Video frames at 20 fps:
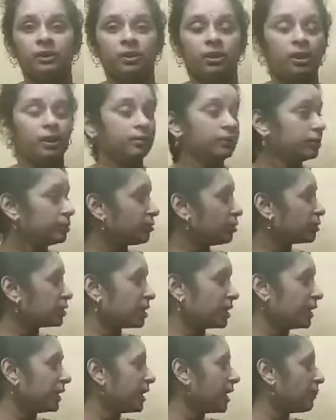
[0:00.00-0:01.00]
And you
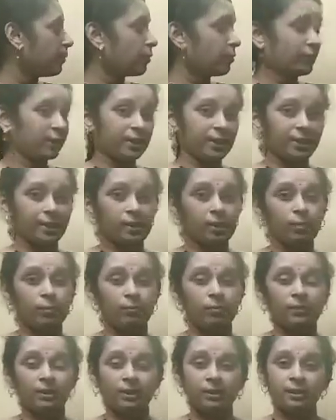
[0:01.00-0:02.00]
studied about that,
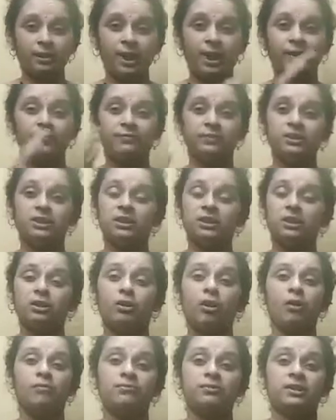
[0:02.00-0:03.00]
how life history
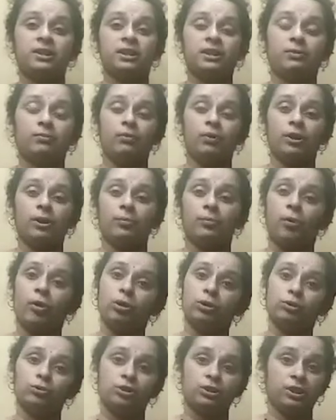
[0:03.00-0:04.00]
of silkworm, all
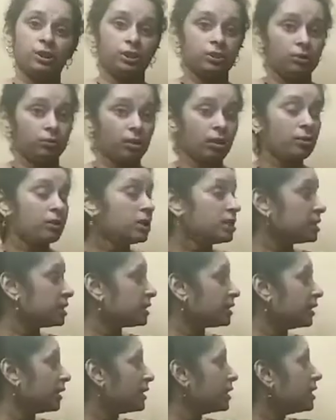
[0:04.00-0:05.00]
those things you have
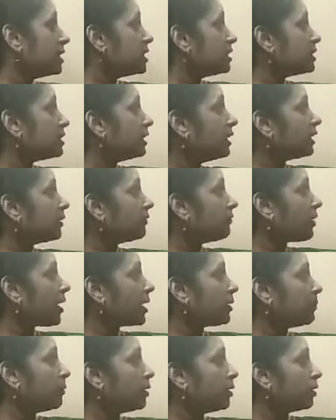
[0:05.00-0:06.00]
studied. Silk
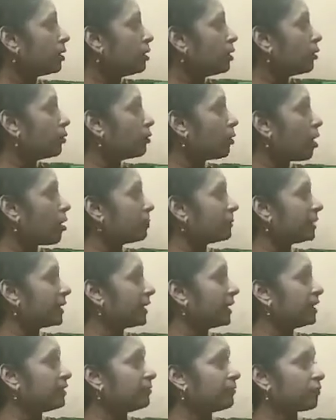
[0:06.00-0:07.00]
fiber we
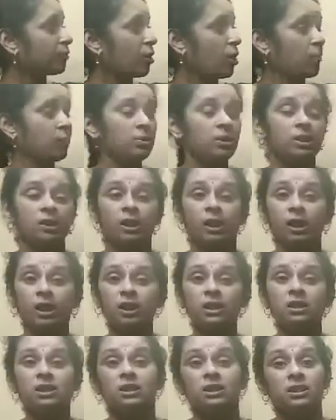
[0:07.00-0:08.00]
obtain from
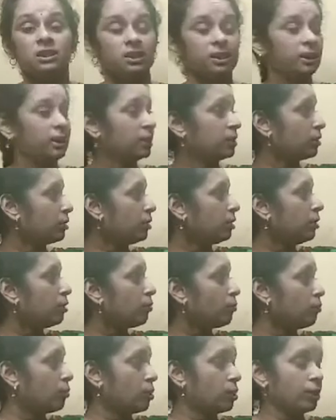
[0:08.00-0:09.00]
a
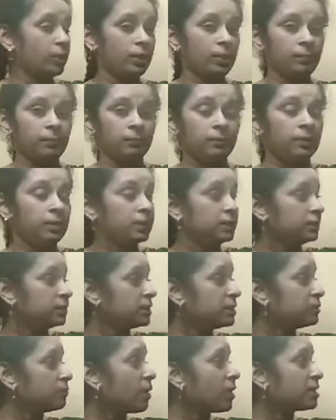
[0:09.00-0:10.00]
silkworm.
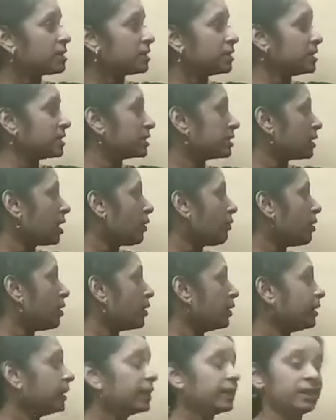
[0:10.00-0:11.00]
This was
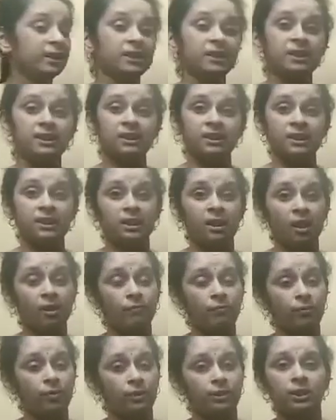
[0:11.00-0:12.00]
discovered in China
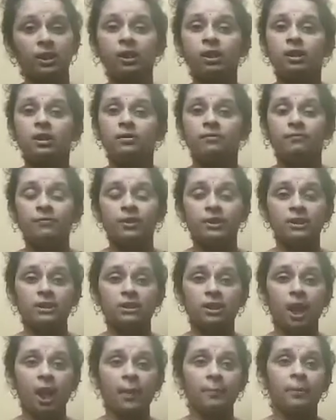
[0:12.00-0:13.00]
for the first
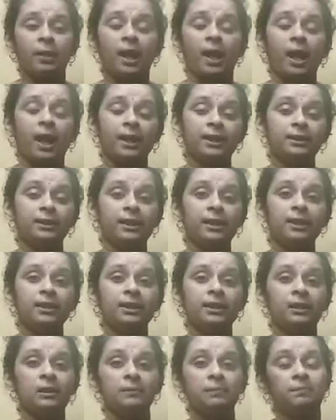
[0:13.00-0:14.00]
time, and they
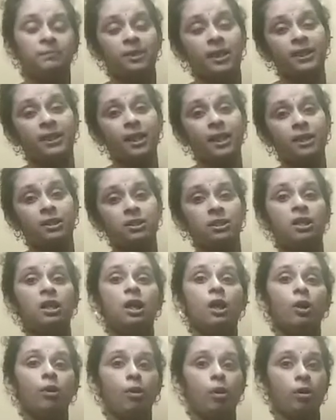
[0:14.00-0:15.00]
keep that as a
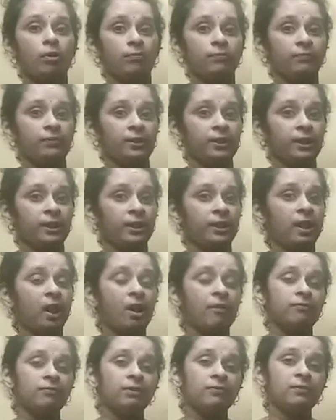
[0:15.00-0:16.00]
confident.
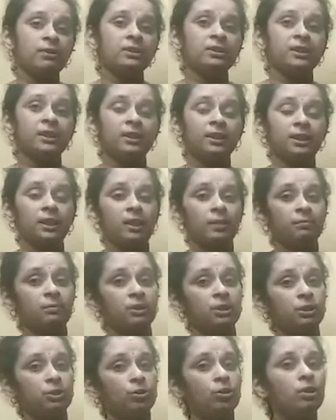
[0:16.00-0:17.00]
Afterwards, that came
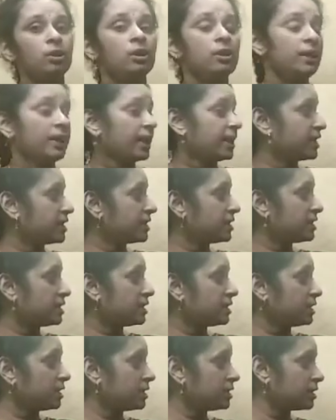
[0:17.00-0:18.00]
into
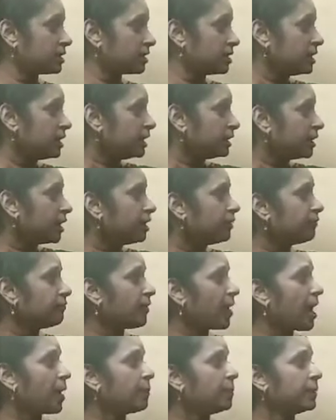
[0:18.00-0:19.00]
existence. That
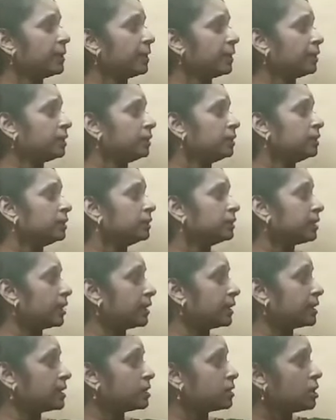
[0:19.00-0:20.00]
fabric that
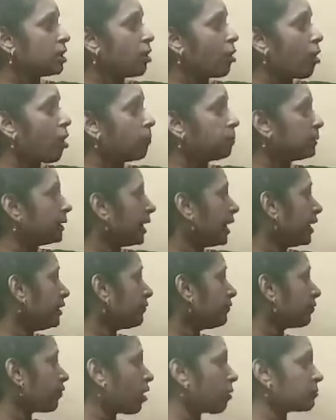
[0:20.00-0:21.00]
is obtained
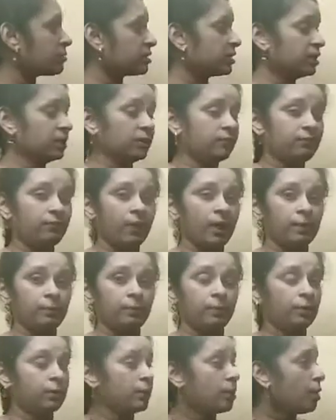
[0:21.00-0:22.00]
from silk
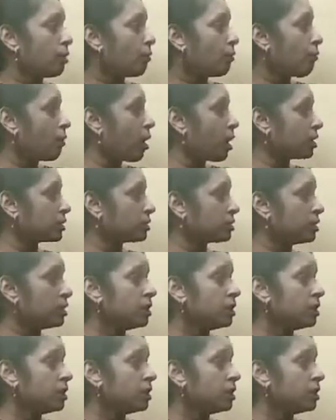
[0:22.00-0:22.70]
fiber was